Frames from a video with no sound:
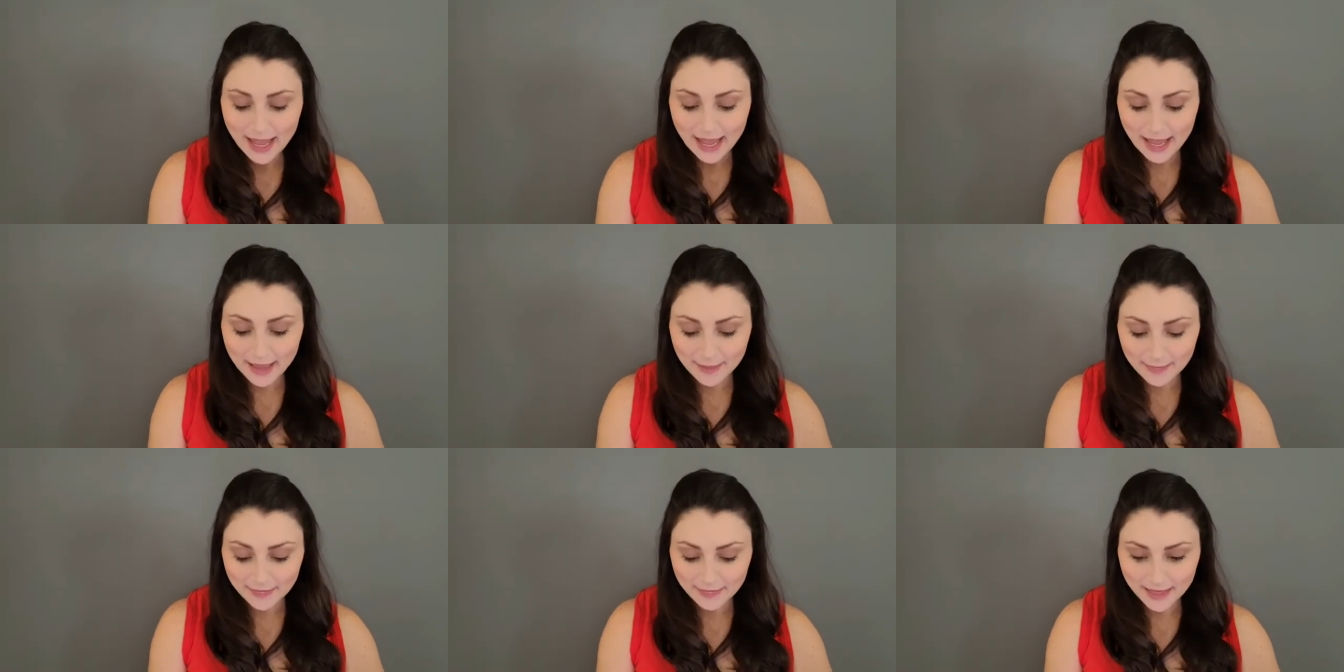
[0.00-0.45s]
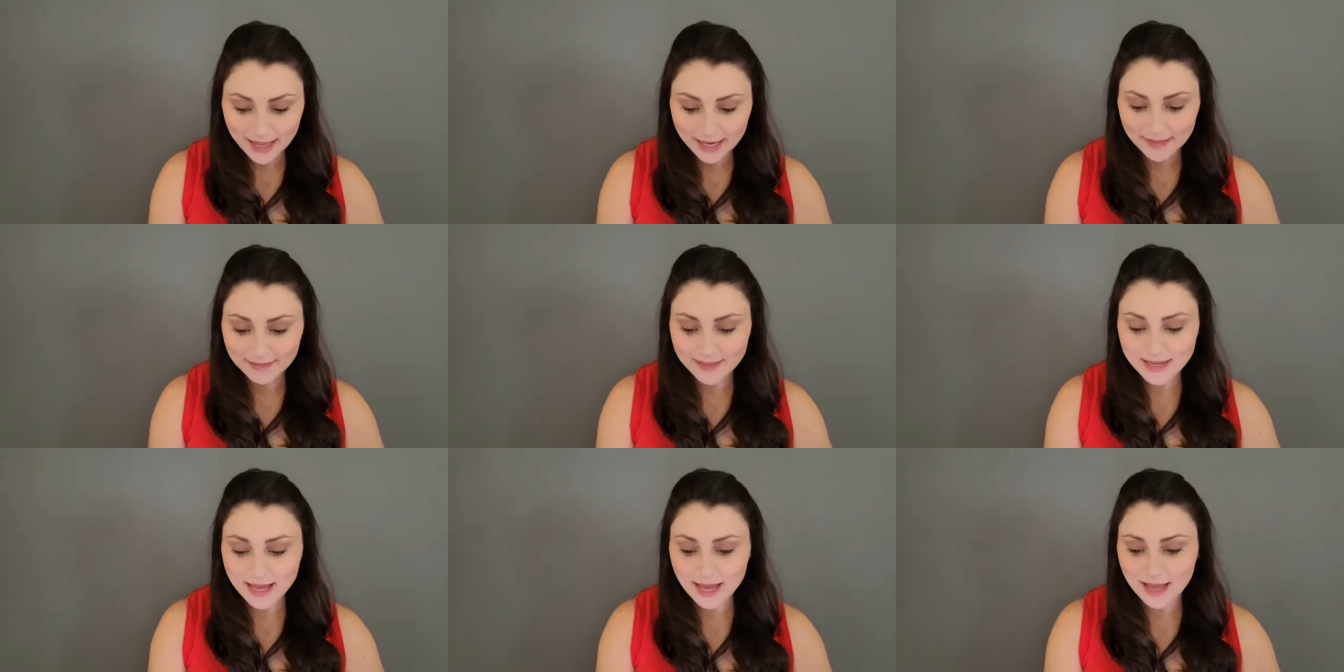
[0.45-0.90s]
And then
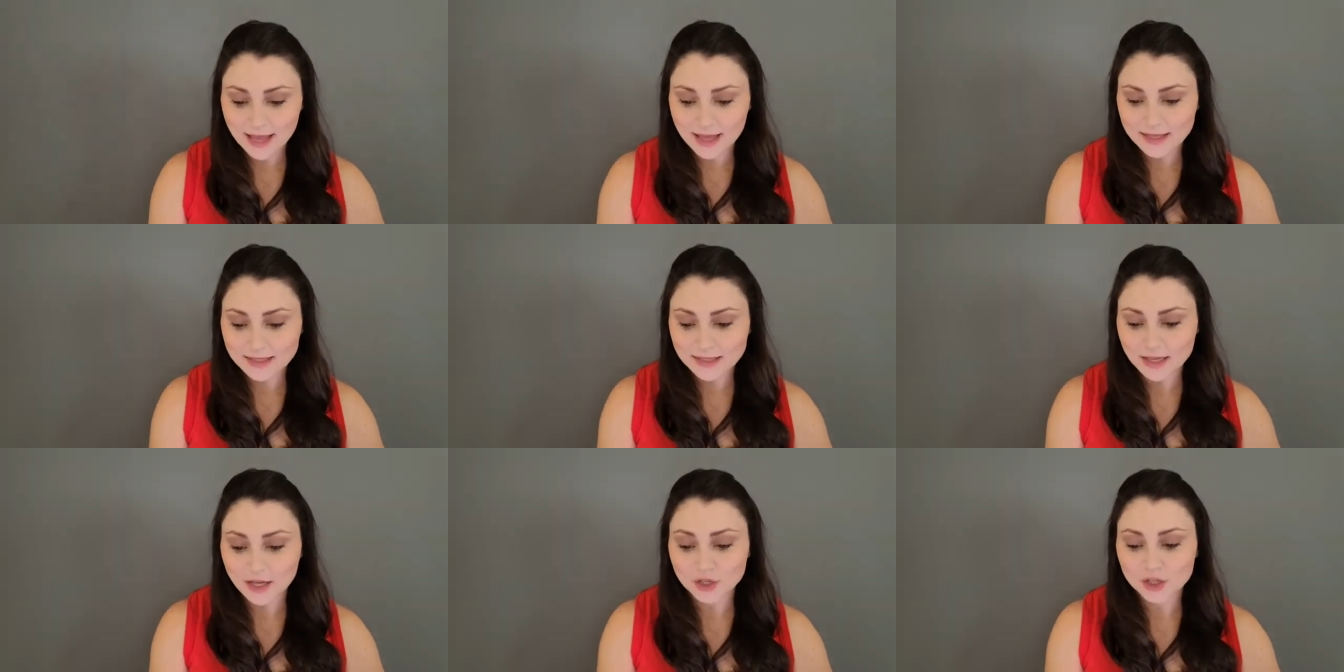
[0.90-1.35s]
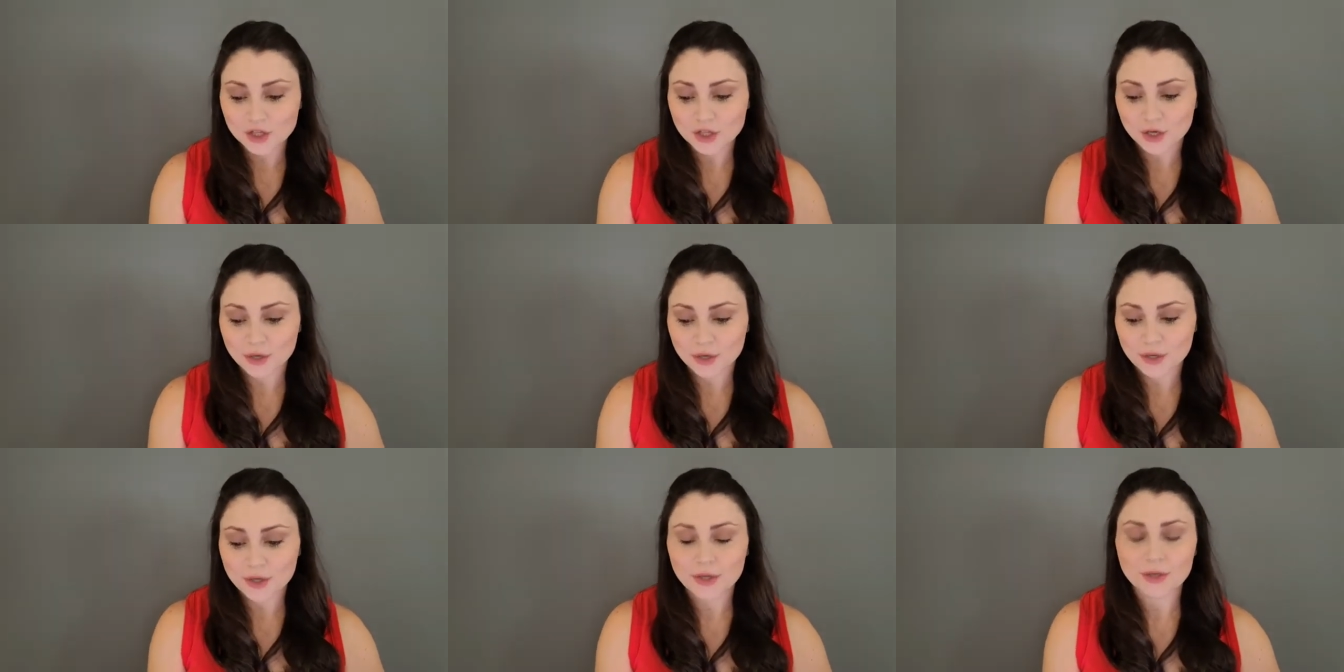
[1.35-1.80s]
at the end, I'll
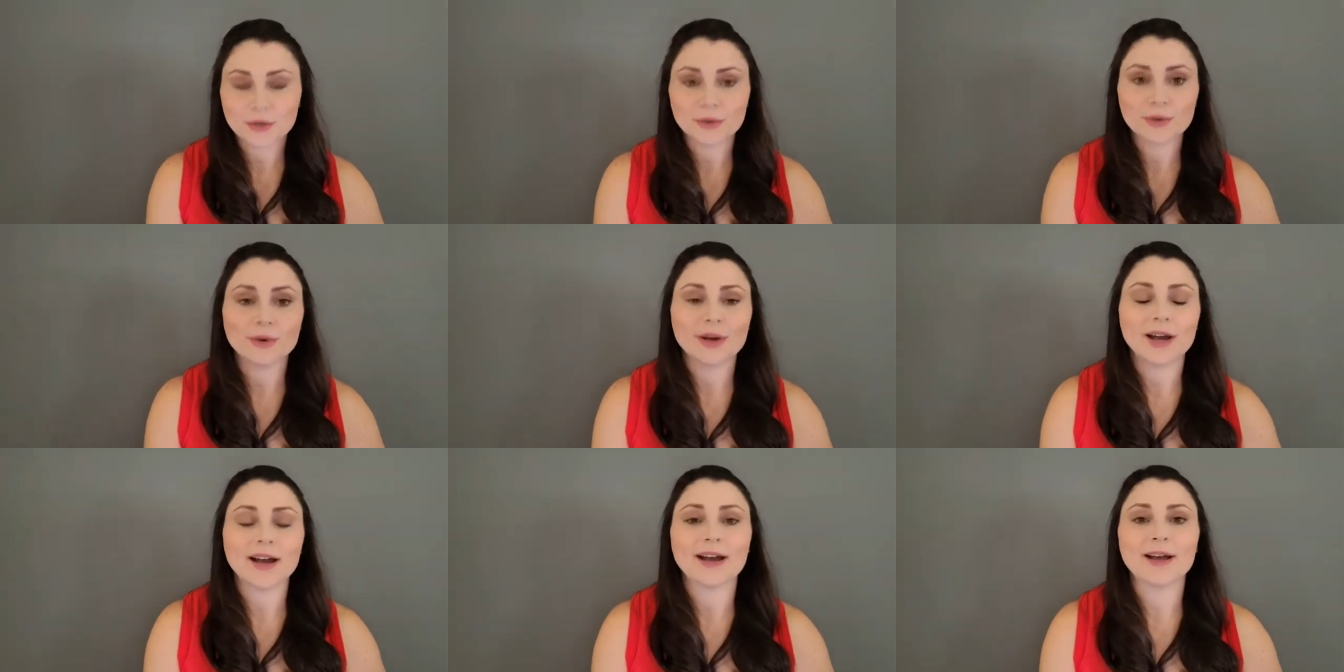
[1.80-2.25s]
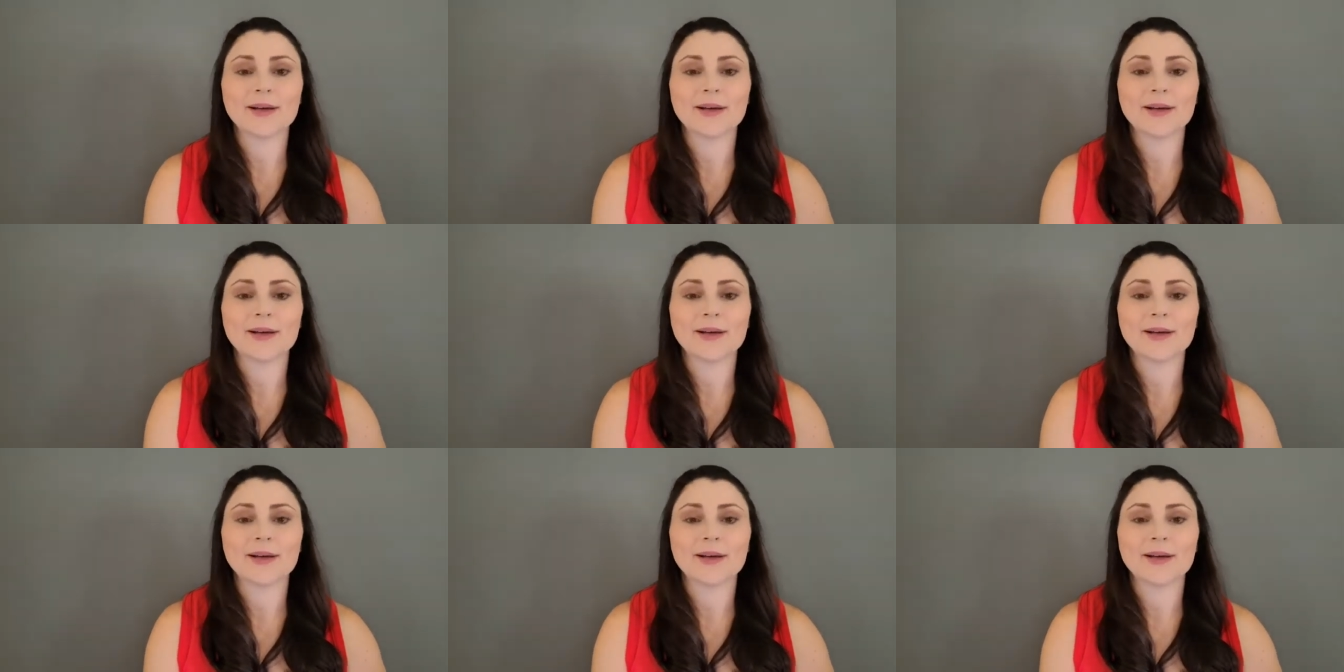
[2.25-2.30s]
show you